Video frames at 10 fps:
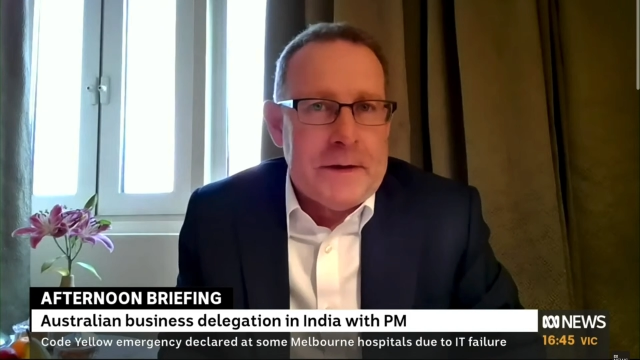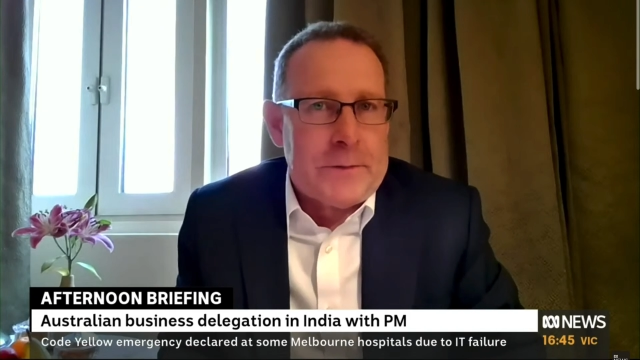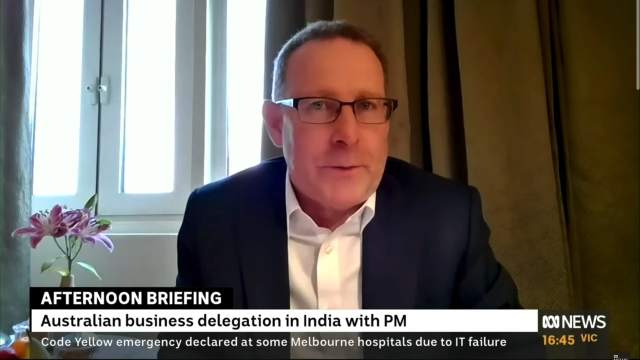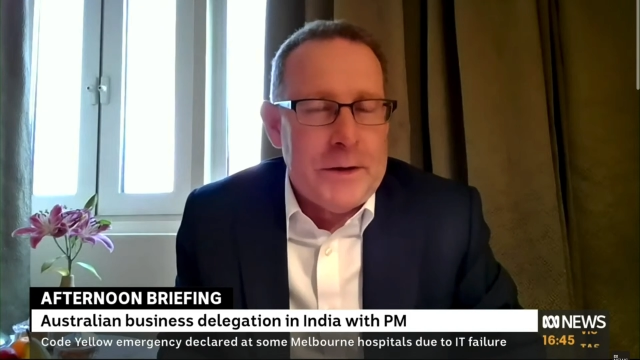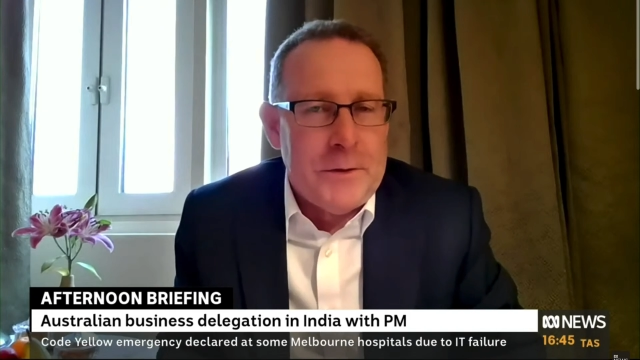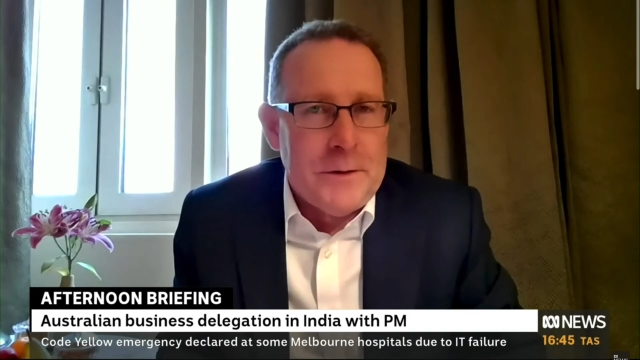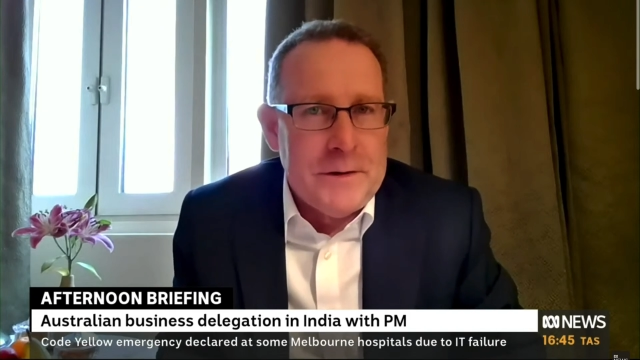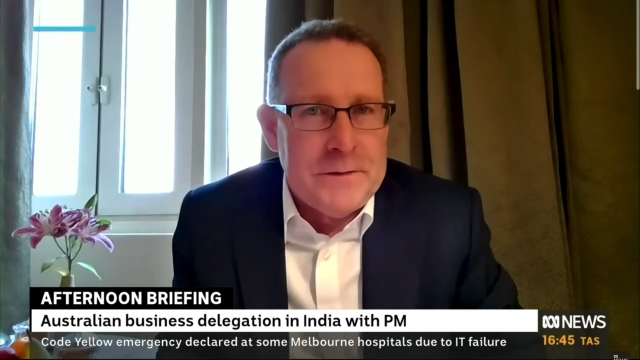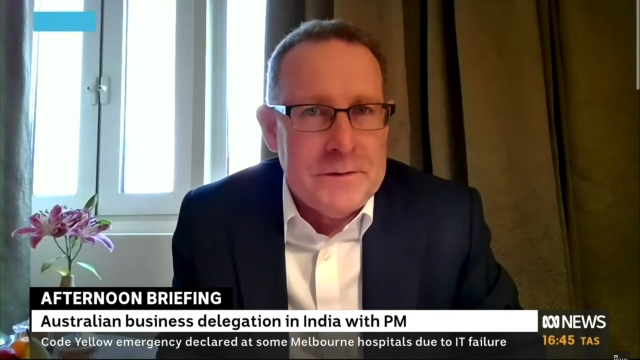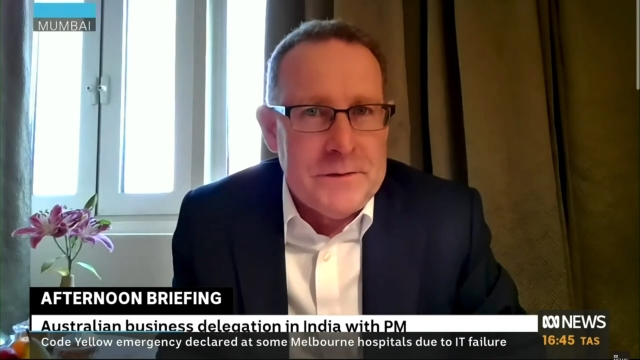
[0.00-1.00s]
think that's one of the
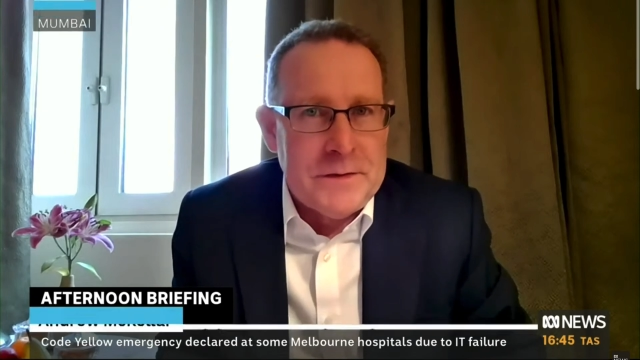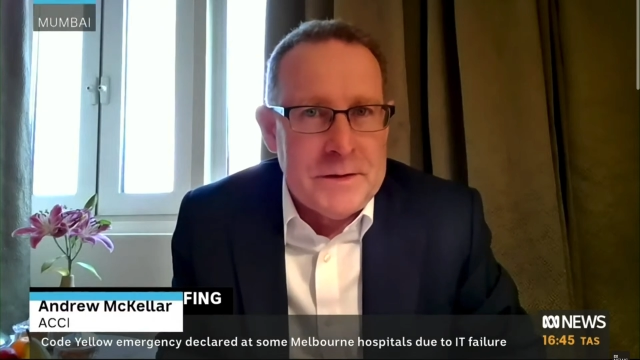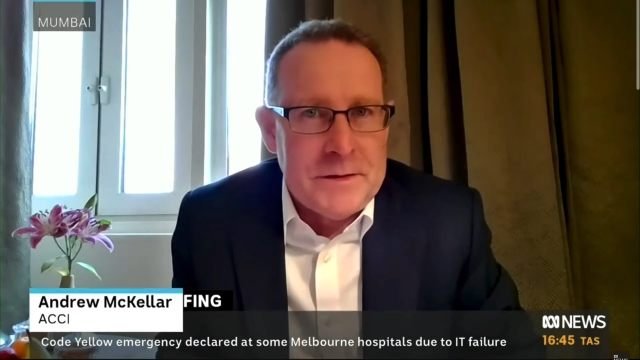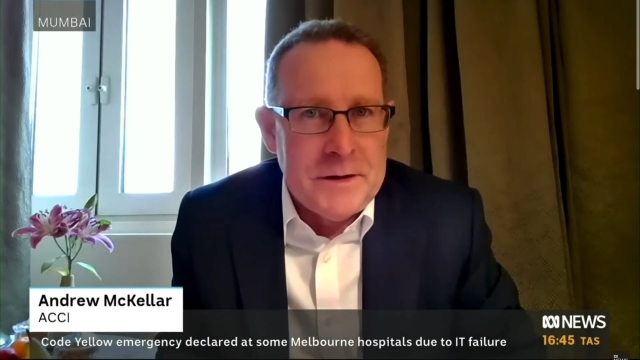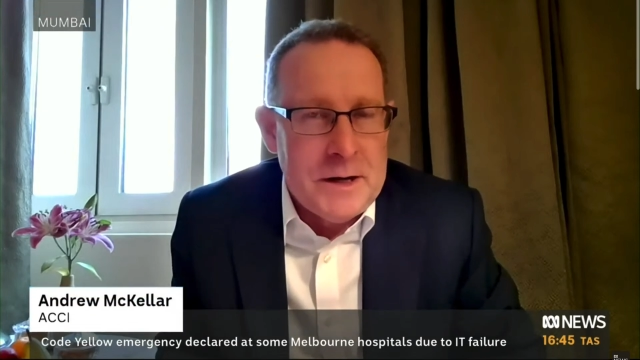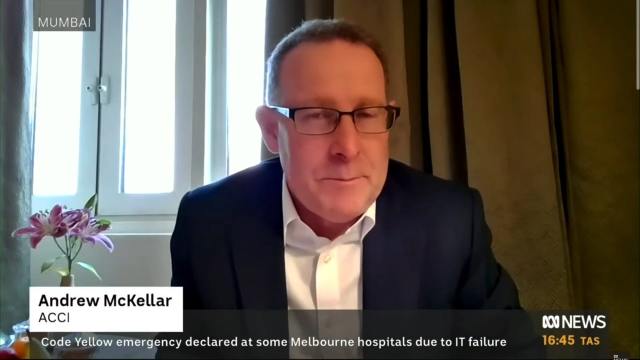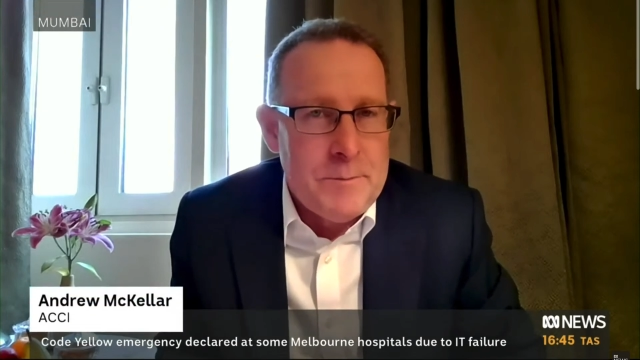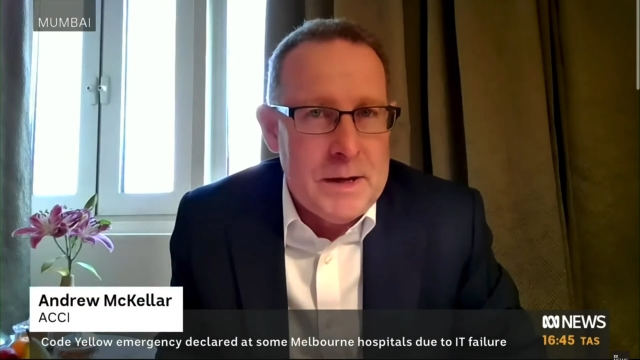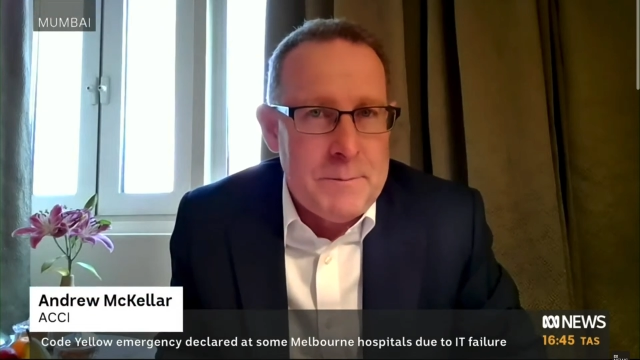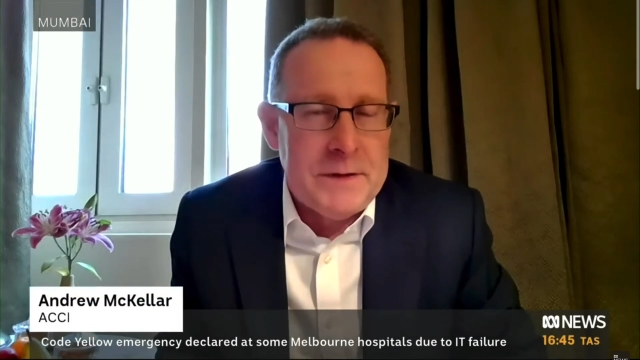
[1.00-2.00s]
reasons that
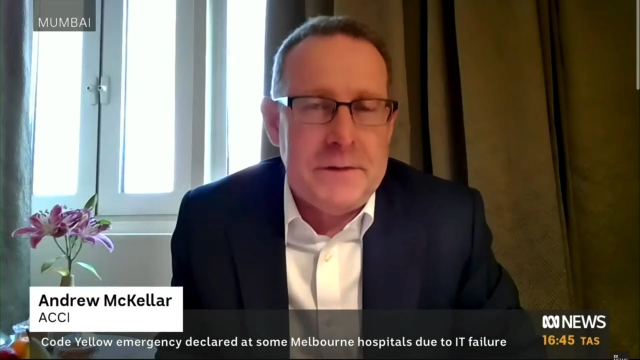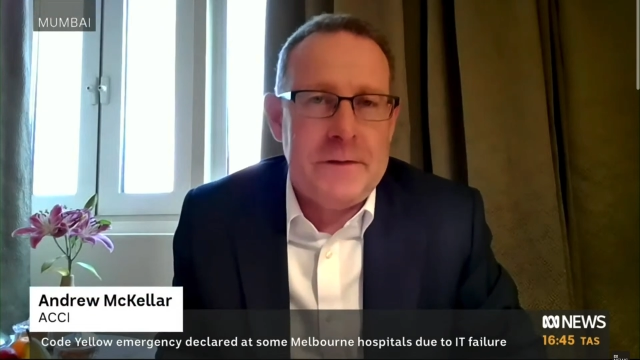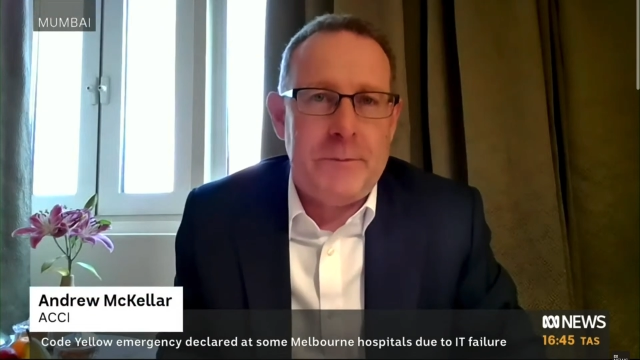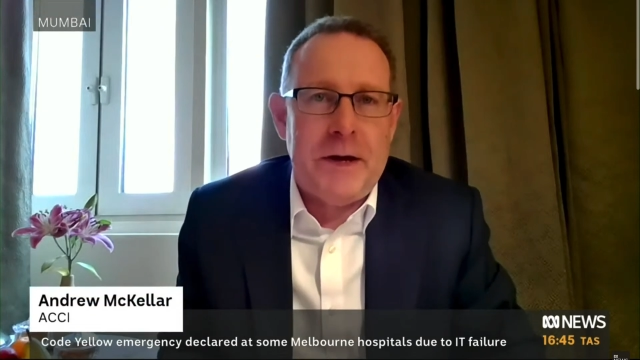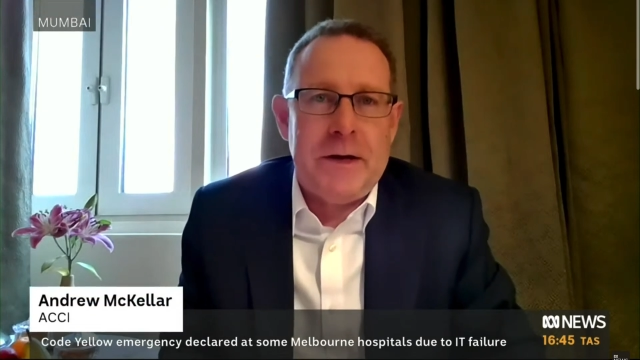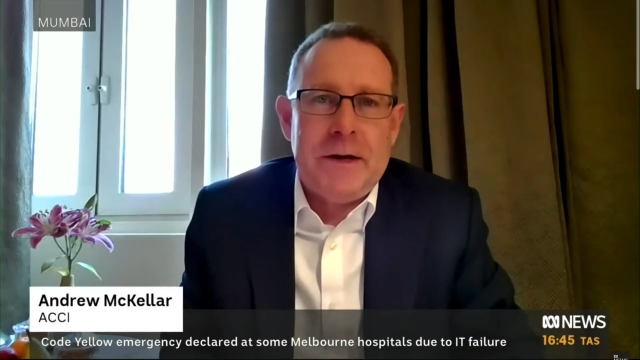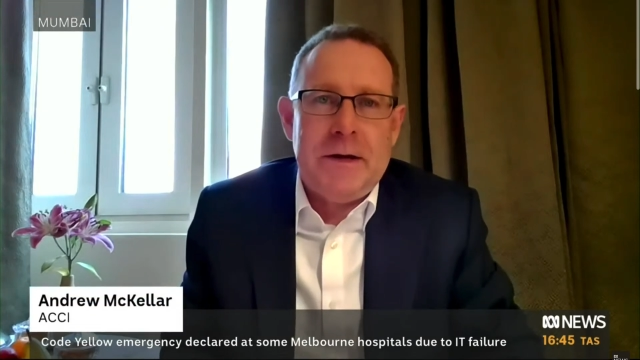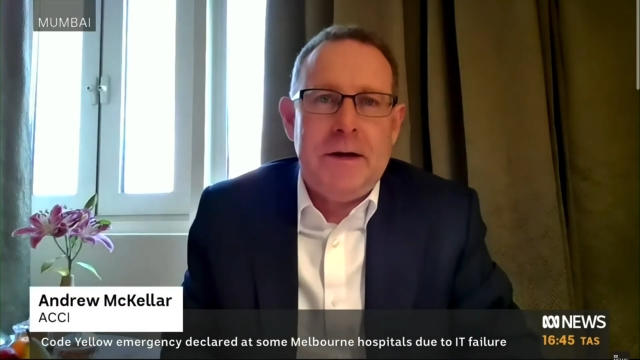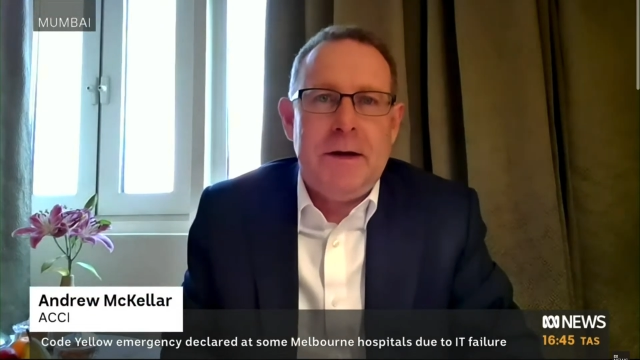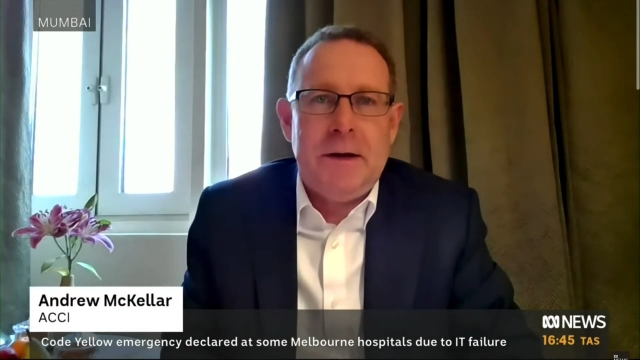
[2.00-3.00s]
I'm
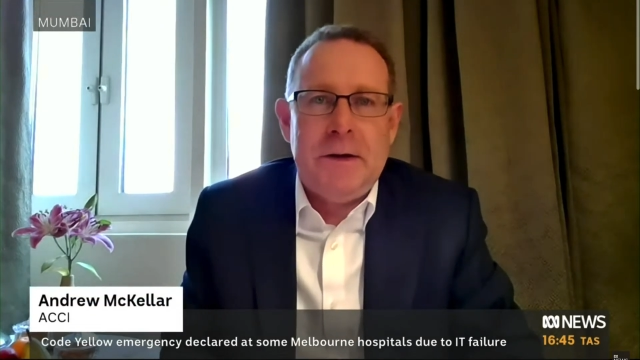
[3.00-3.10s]
participating.